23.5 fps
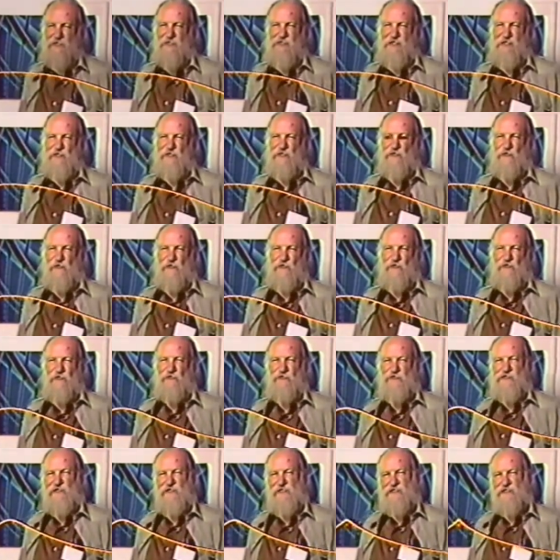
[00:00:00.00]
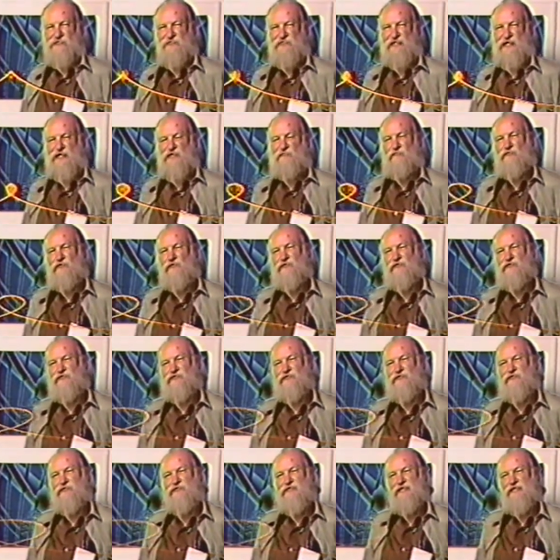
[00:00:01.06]
is not cold and it's not
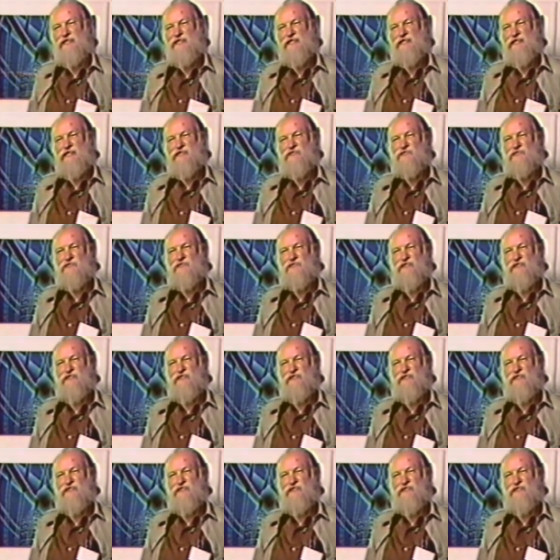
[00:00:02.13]
impersonal. It's